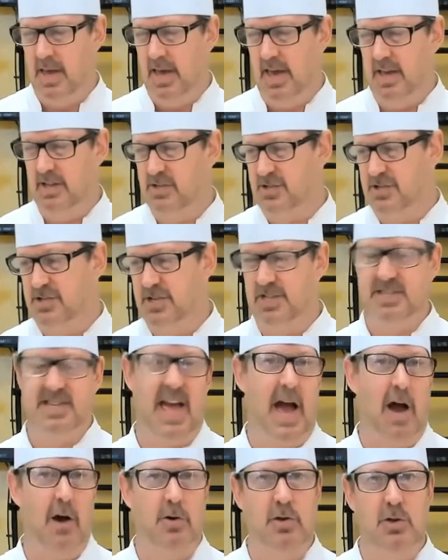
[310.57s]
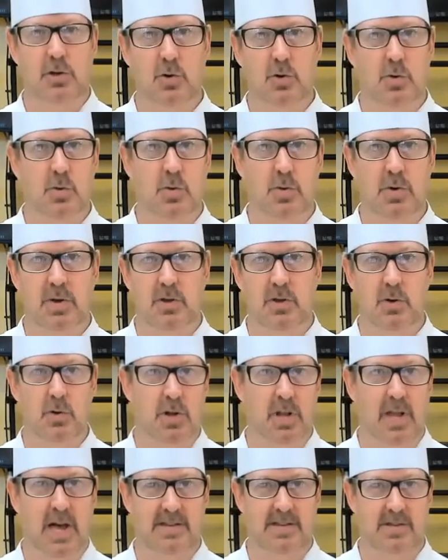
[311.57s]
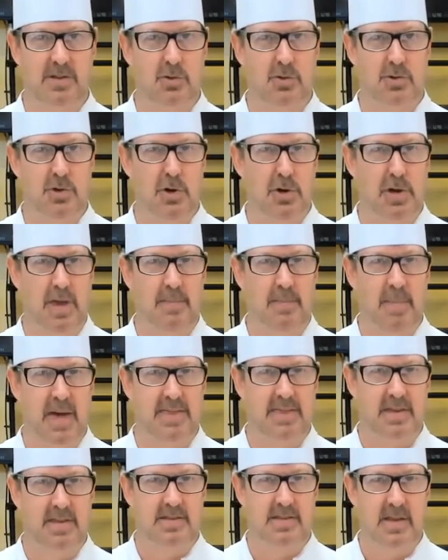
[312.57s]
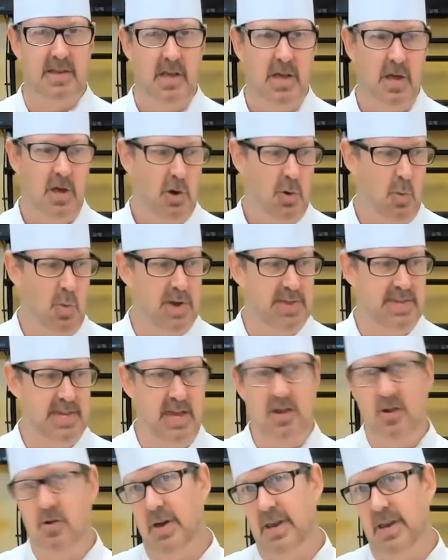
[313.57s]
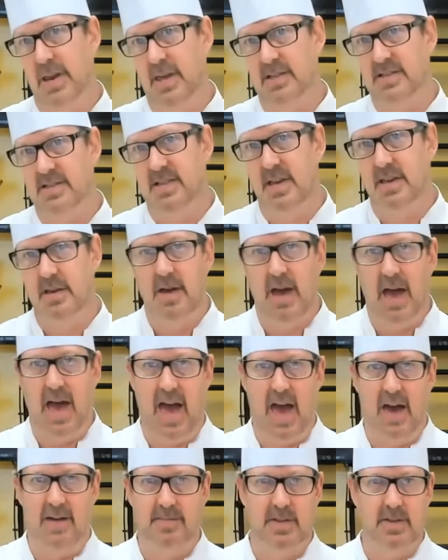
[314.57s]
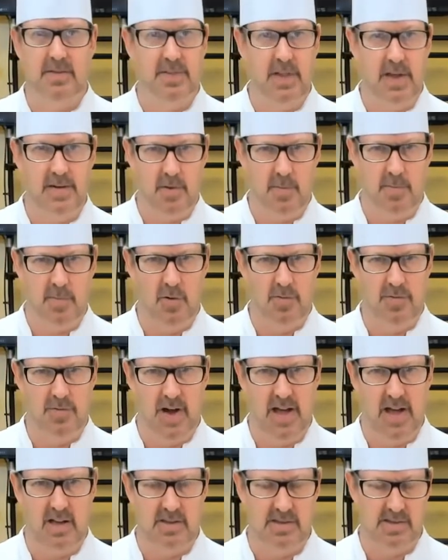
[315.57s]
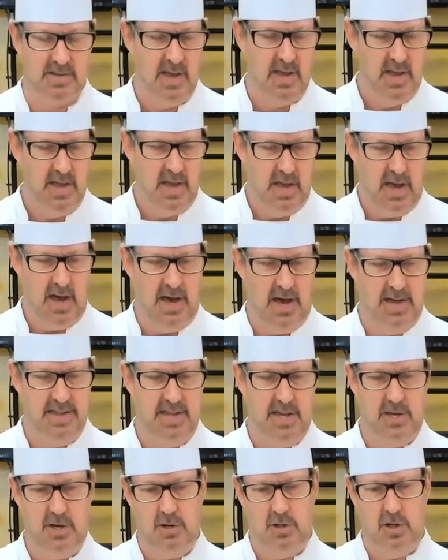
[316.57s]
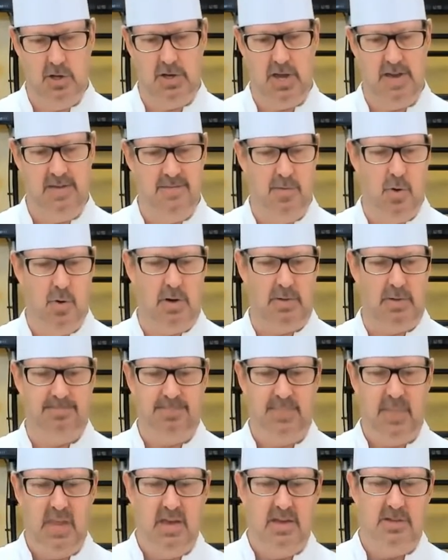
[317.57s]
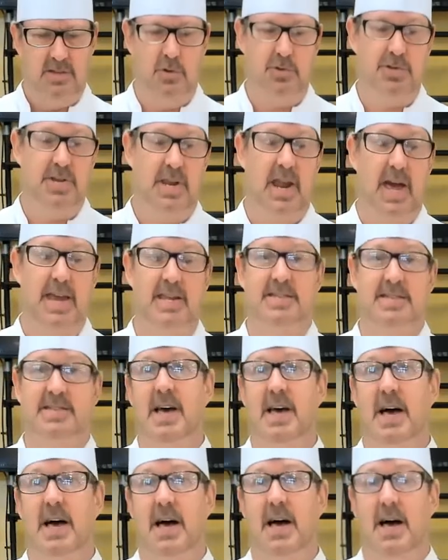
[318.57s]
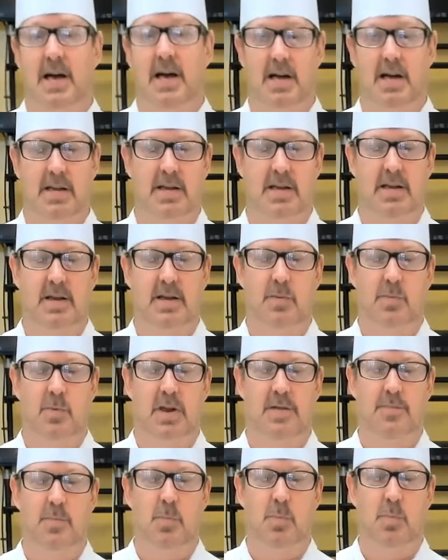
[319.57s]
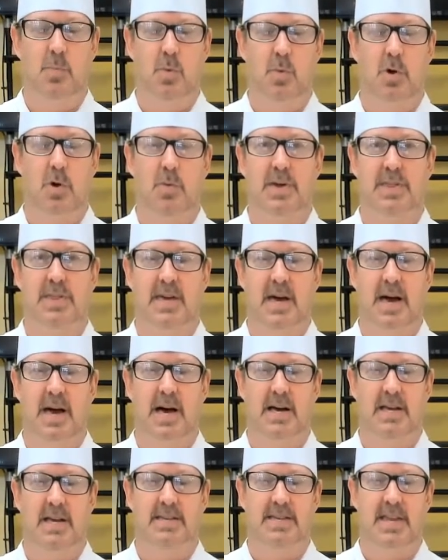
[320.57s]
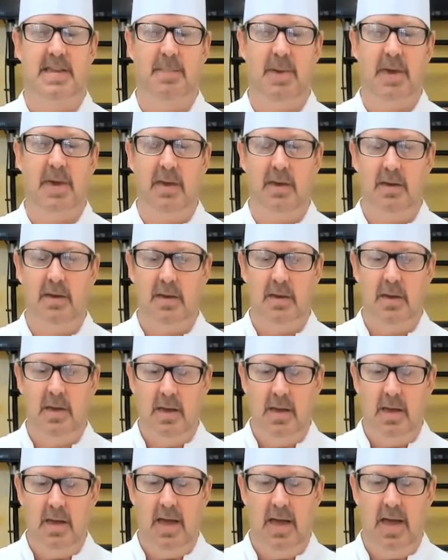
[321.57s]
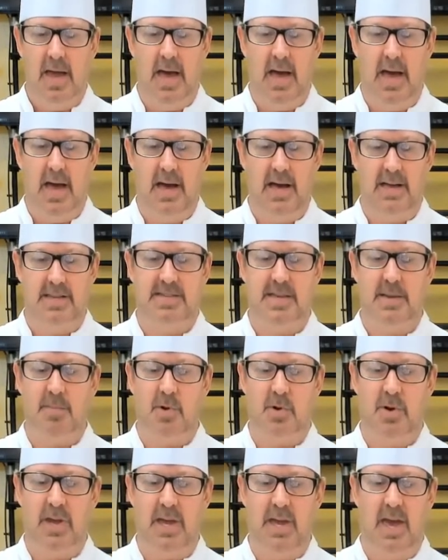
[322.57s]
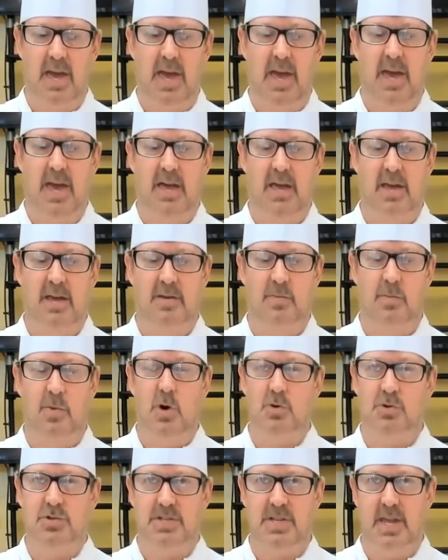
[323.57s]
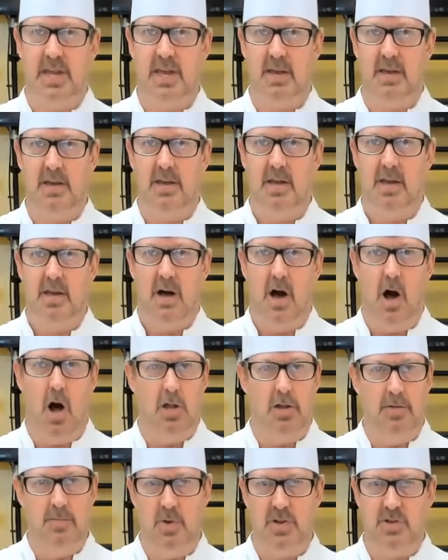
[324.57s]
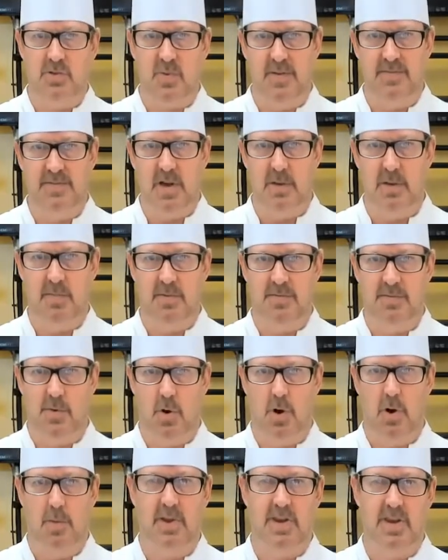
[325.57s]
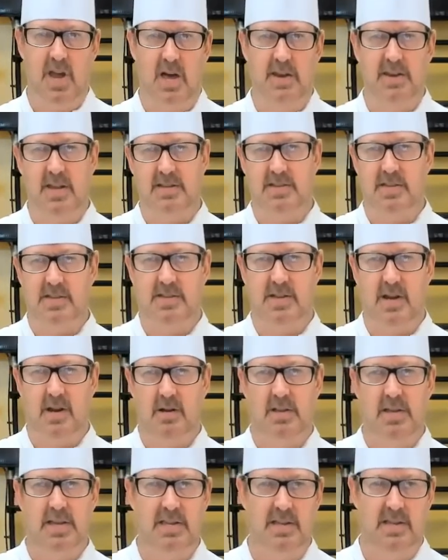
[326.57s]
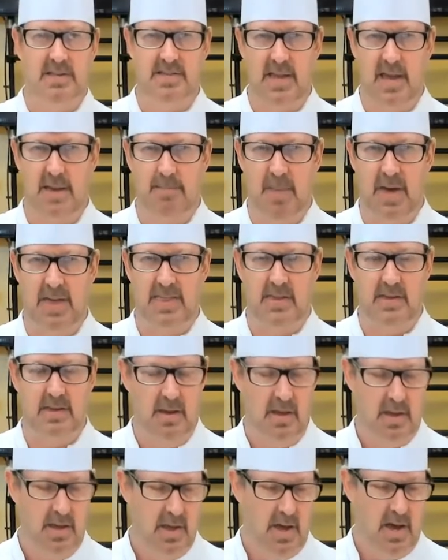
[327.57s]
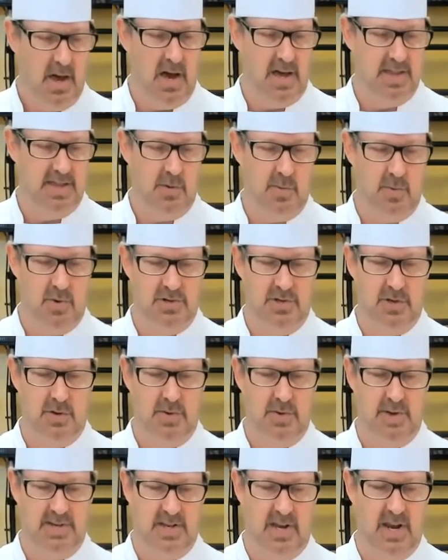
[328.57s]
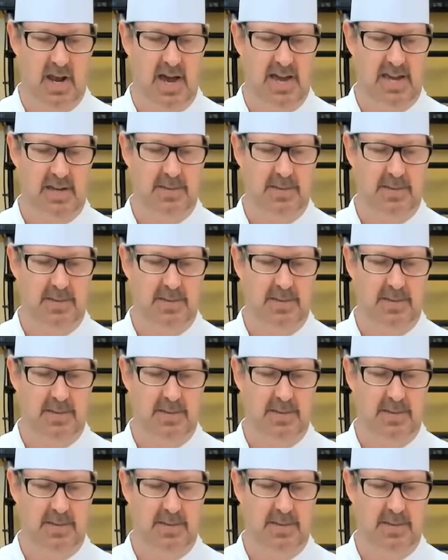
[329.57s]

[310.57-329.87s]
It's just how you utilize those cooking methods with the ingredients that you have and the flavor profiles that you're looking for. So tonight we're going to work with steaming, simmering, and roasting, all of which we've done before, but not necessarily in the same method that we're doing tonight.